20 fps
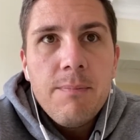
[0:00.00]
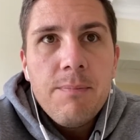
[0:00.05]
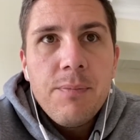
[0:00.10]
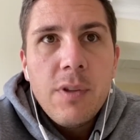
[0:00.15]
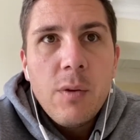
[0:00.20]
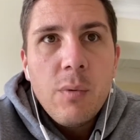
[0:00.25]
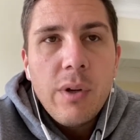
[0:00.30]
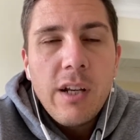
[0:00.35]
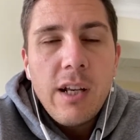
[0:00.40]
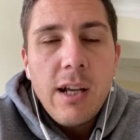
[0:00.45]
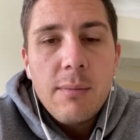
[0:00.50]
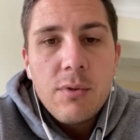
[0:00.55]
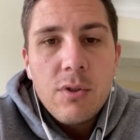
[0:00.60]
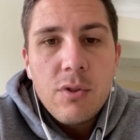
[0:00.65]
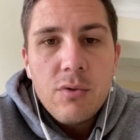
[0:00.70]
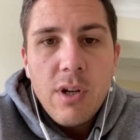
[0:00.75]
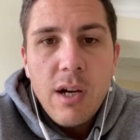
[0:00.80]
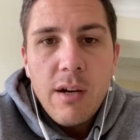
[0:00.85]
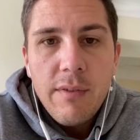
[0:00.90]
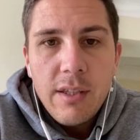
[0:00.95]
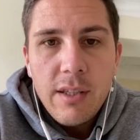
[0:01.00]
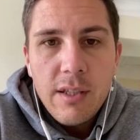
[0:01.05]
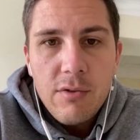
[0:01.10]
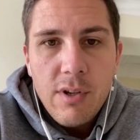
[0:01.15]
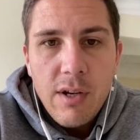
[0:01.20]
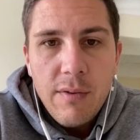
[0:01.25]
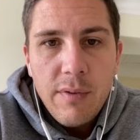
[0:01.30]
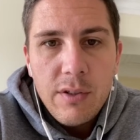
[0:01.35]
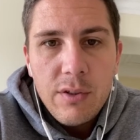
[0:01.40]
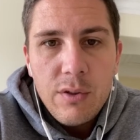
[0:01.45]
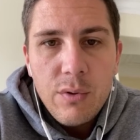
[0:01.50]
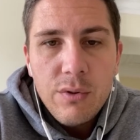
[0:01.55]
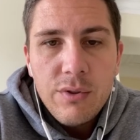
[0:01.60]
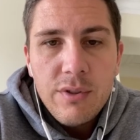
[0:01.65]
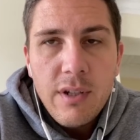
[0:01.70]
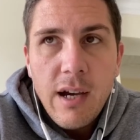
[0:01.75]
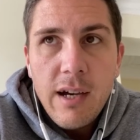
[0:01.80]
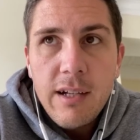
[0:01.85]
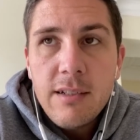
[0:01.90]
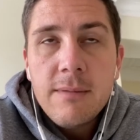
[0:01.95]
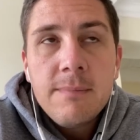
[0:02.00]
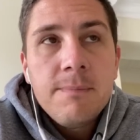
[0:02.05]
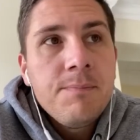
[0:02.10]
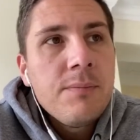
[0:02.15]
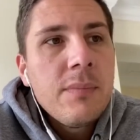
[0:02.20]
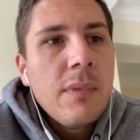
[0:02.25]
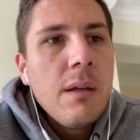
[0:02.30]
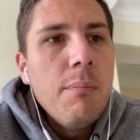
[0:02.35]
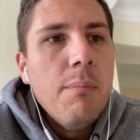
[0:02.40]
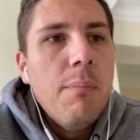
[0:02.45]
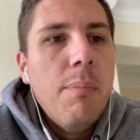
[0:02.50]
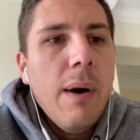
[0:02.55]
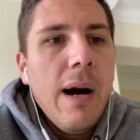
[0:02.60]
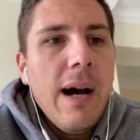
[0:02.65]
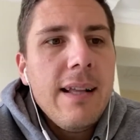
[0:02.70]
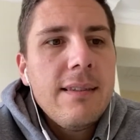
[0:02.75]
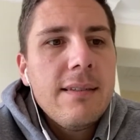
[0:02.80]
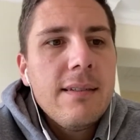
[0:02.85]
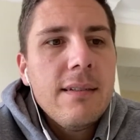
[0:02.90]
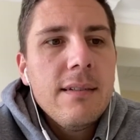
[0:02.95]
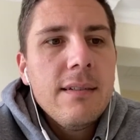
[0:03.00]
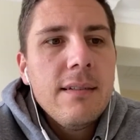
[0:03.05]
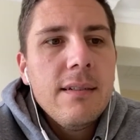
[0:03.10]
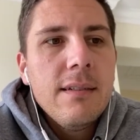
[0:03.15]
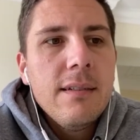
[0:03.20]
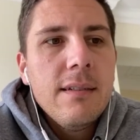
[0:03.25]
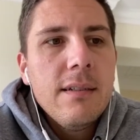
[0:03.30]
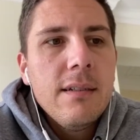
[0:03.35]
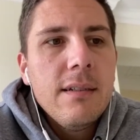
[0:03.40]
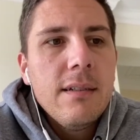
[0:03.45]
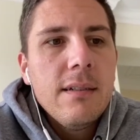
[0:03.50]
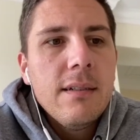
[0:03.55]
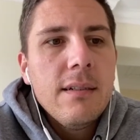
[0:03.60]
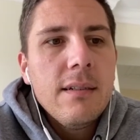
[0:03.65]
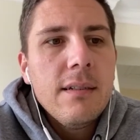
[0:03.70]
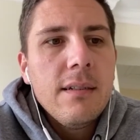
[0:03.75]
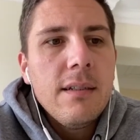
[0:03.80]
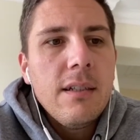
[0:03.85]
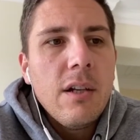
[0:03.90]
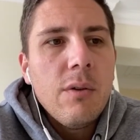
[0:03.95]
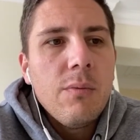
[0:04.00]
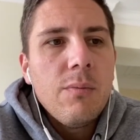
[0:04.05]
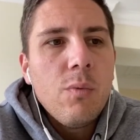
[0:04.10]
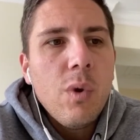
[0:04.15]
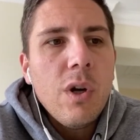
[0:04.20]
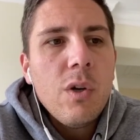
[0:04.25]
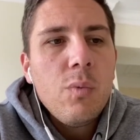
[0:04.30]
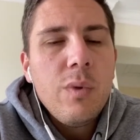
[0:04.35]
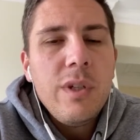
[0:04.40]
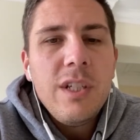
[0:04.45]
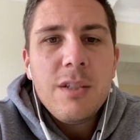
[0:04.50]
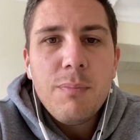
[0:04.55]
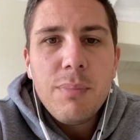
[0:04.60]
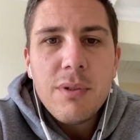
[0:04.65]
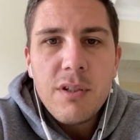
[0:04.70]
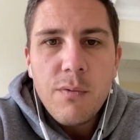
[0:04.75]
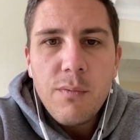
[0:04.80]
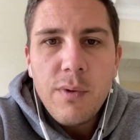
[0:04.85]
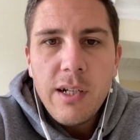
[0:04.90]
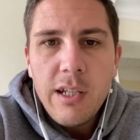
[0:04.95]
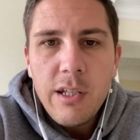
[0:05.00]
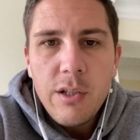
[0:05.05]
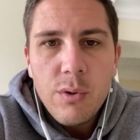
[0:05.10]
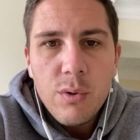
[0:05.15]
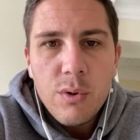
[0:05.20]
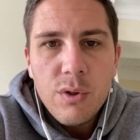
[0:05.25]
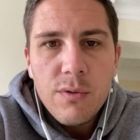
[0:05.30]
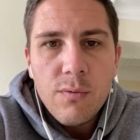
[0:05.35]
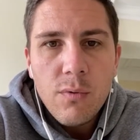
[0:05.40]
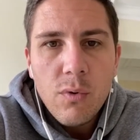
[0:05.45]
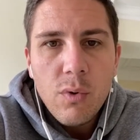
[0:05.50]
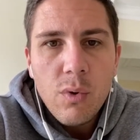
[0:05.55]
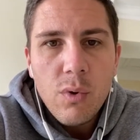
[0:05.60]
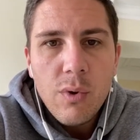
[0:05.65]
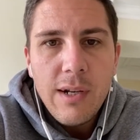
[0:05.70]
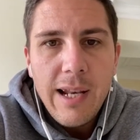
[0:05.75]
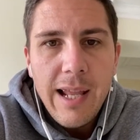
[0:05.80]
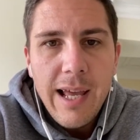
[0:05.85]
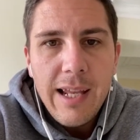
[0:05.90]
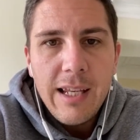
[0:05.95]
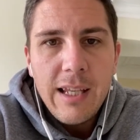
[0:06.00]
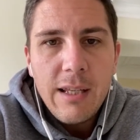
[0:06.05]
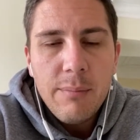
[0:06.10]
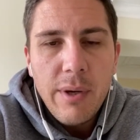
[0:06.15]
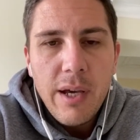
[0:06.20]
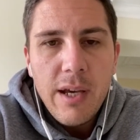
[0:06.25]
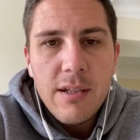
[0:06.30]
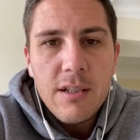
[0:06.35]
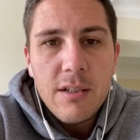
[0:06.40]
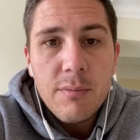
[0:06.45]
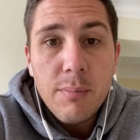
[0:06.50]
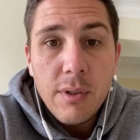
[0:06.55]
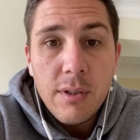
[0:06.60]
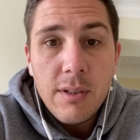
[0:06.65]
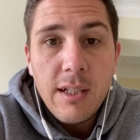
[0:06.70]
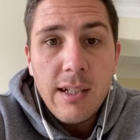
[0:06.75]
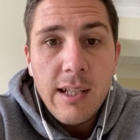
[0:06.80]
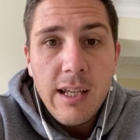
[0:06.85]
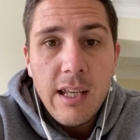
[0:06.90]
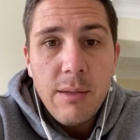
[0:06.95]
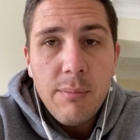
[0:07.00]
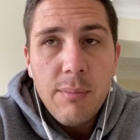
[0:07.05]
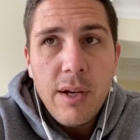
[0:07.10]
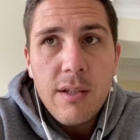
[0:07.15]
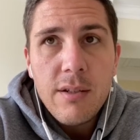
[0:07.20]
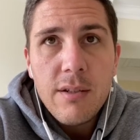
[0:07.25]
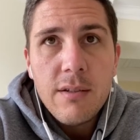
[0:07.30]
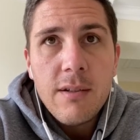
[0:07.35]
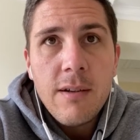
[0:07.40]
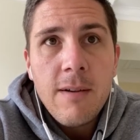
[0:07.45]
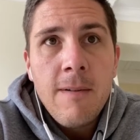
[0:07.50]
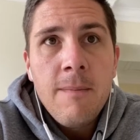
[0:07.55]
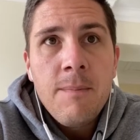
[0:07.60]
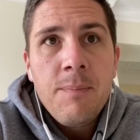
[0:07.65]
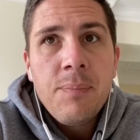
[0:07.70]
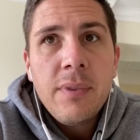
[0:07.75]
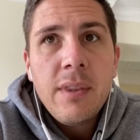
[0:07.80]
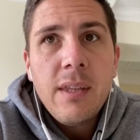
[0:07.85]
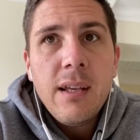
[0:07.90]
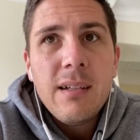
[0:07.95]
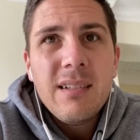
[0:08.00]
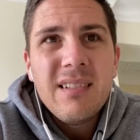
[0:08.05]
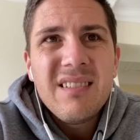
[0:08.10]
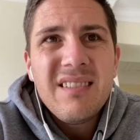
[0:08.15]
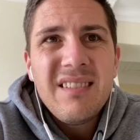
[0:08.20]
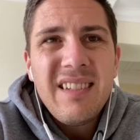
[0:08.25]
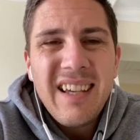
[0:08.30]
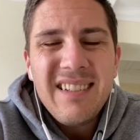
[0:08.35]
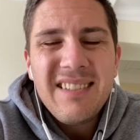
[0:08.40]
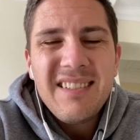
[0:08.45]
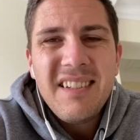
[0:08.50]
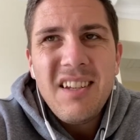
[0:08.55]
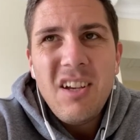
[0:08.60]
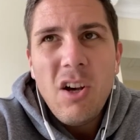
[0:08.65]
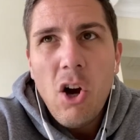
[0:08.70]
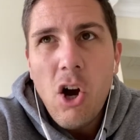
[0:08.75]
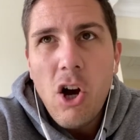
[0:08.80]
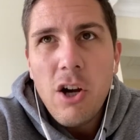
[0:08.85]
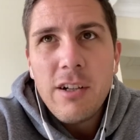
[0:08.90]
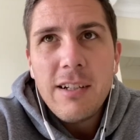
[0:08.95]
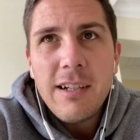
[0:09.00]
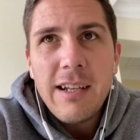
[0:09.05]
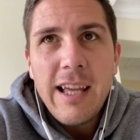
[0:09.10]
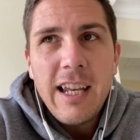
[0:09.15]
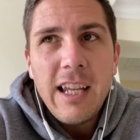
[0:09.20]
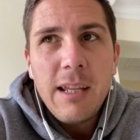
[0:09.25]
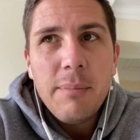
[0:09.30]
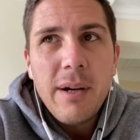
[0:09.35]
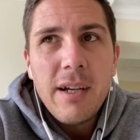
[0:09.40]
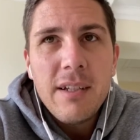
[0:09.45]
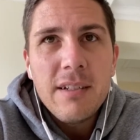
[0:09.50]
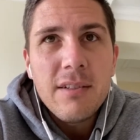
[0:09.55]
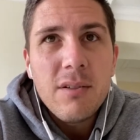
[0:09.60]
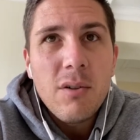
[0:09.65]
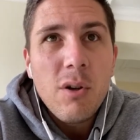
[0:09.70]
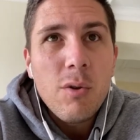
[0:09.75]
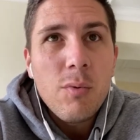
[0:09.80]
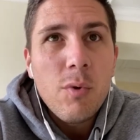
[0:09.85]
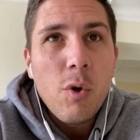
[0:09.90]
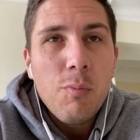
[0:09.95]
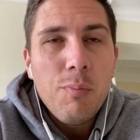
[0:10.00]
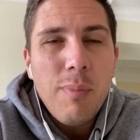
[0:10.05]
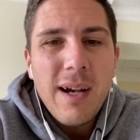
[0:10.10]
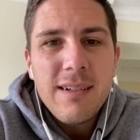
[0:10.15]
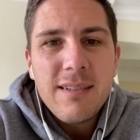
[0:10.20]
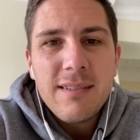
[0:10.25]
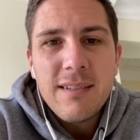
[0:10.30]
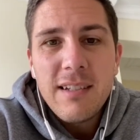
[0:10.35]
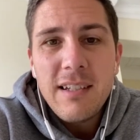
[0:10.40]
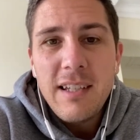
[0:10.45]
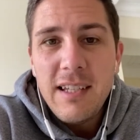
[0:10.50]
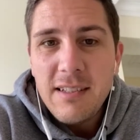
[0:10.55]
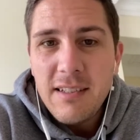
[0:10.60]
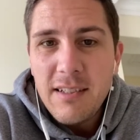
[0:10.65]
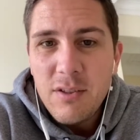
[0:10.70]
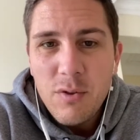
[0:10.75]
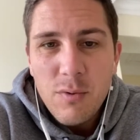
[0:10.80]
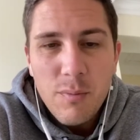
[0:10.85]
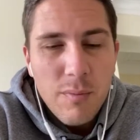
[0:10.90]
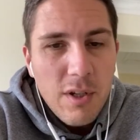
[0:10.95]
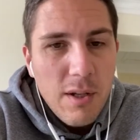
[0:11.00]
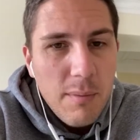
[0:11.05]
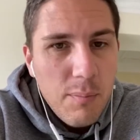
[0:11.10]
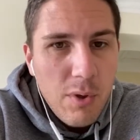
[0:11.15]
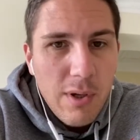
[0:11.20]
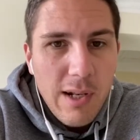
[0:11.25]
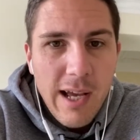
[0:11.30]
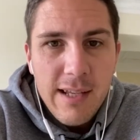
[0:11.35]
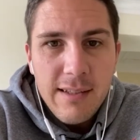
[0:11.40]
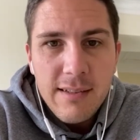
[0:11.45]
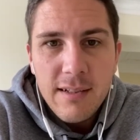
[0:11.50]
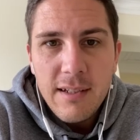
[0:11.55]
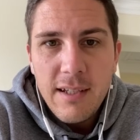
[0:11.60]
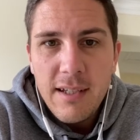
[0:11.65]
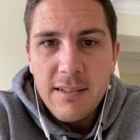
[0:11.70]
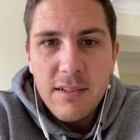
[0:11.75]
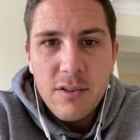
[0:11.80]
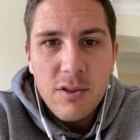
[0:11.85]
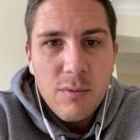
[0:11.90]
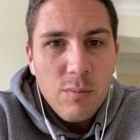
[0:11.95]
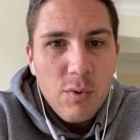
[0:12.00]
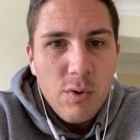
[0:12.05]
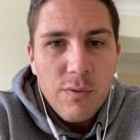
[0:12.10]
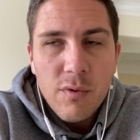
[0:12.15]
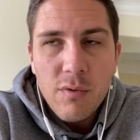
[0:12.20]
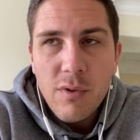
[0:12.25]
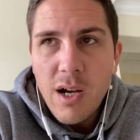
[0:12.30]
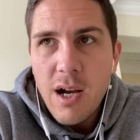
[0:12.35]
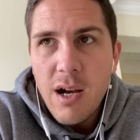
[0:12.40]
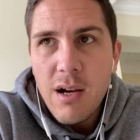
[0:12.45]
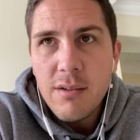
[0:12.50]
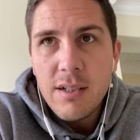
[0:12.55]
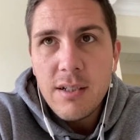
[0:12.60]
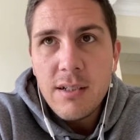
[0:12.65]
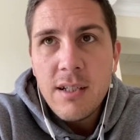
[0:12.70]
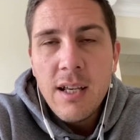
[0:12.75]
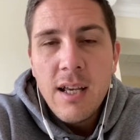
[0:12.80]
when it comes to driving the traffic to your site. But what we specifically use for landing pages, building landing pages, sexy, hot landing pages that are robust and easy to manipulate and easy to move around and